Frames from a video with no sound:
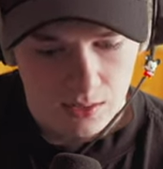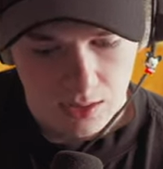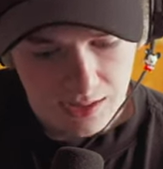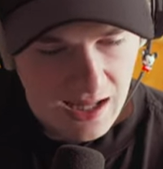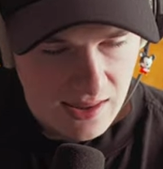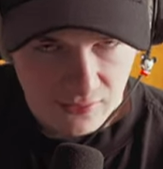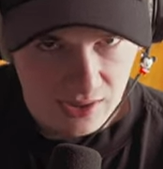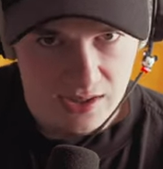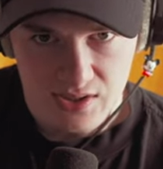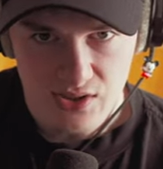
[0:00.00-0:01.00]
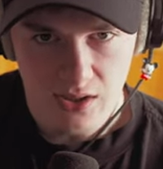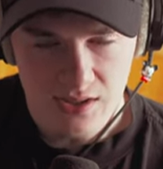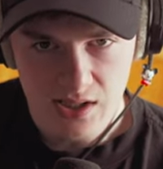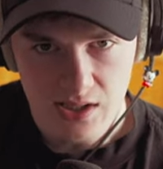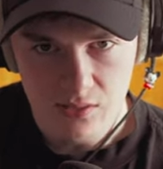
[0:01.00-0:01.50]
leather in it. So,
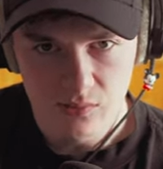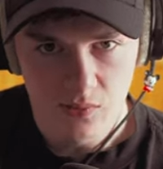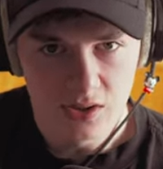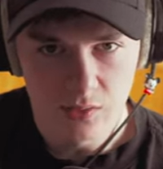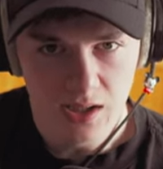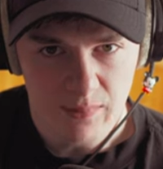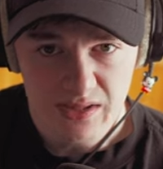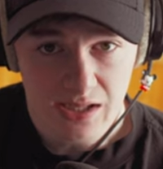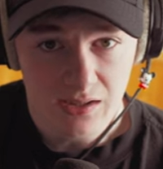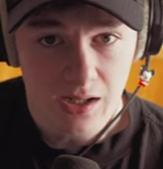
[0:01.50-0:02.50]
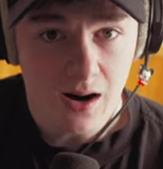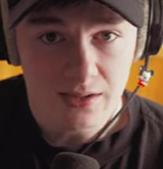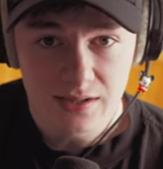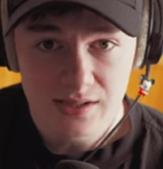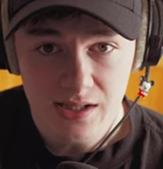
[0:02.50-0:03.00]
like, say you you like a particular
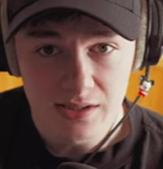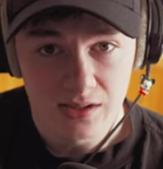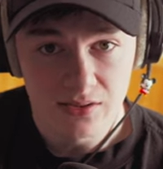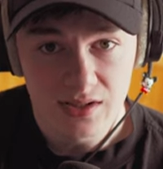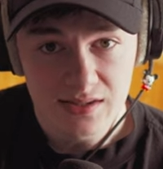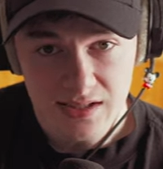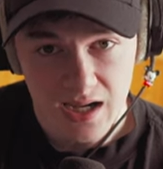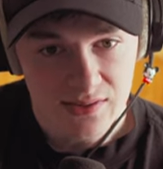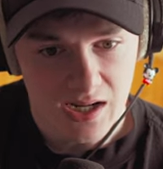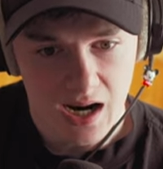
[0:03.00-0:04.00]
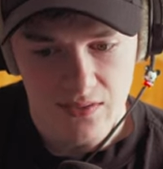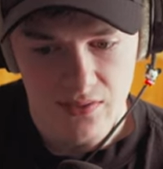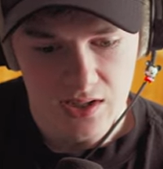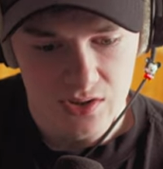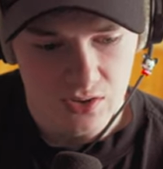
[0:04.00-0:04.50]
character designer on the internet
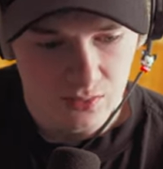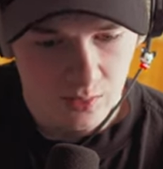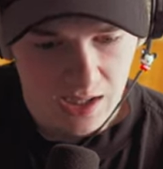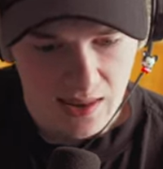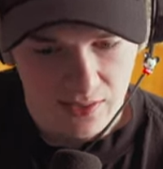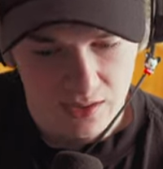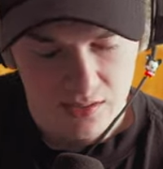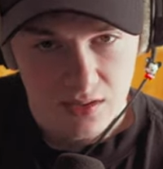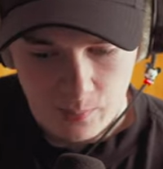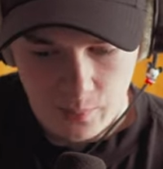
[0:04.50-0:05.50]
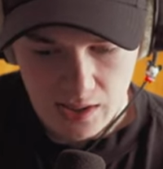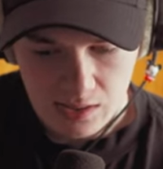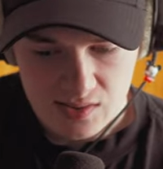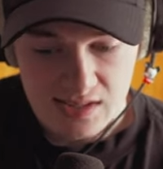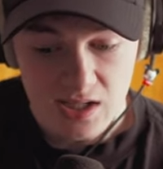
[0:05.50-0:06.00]
and they do leather. Pay
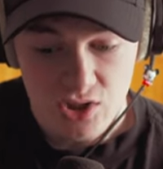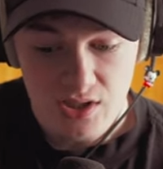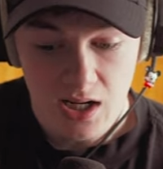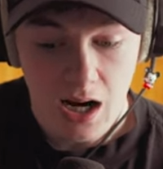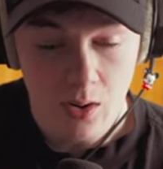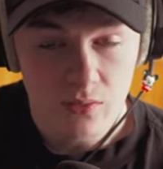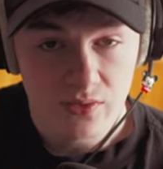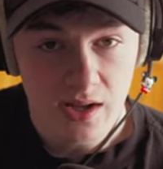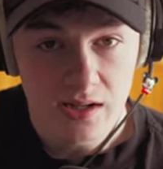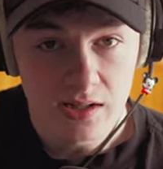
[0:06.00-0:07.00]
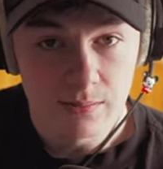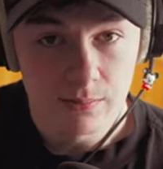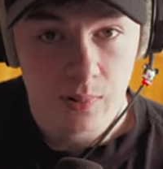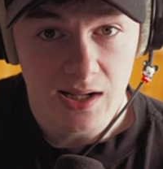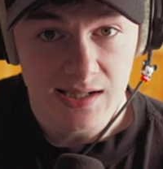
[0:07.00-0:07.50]
close attention to how they
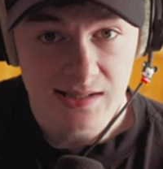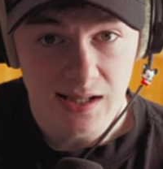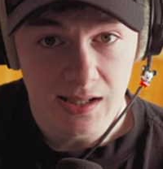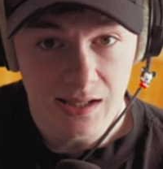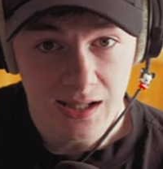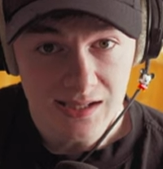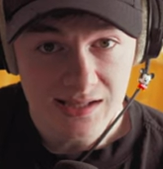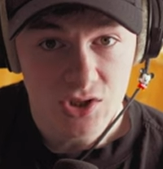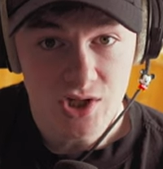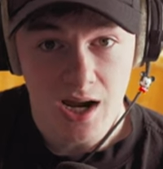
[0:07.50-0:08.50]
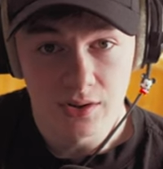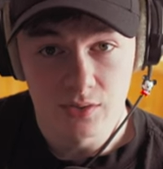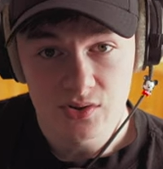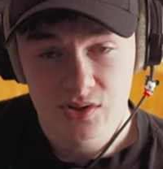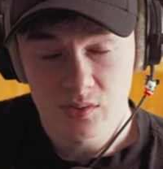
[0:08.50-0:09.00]
place their lights and
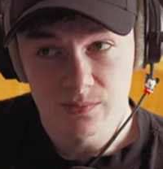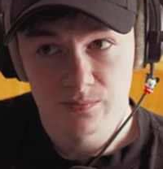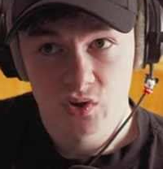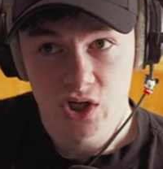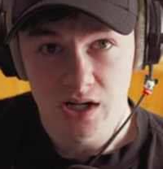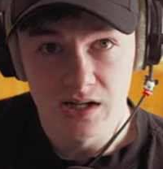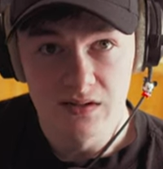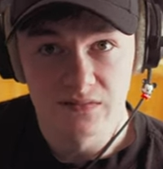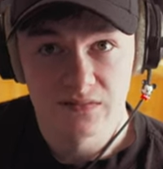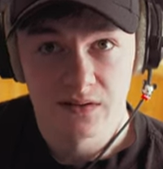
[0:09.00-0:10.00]
shadows to achieve